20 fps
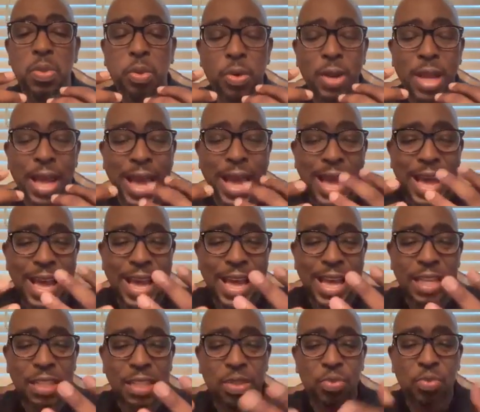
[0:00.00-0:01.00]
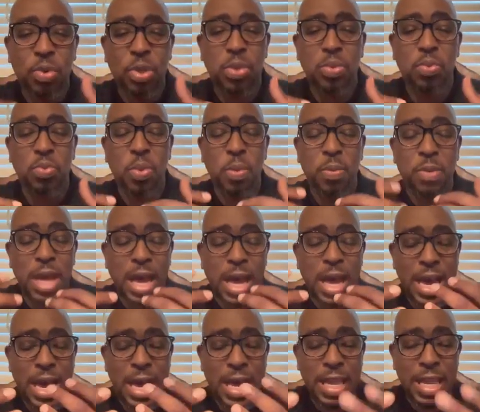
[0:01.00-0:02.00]
through the eyes with, with
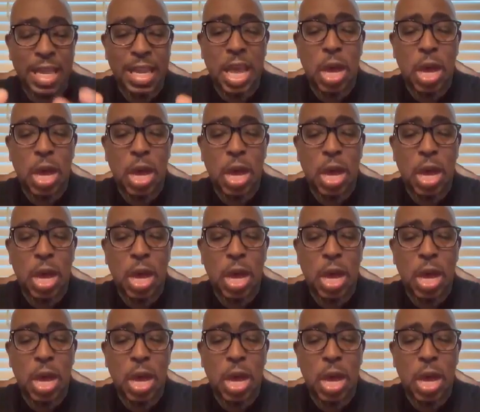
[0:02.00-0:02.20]
God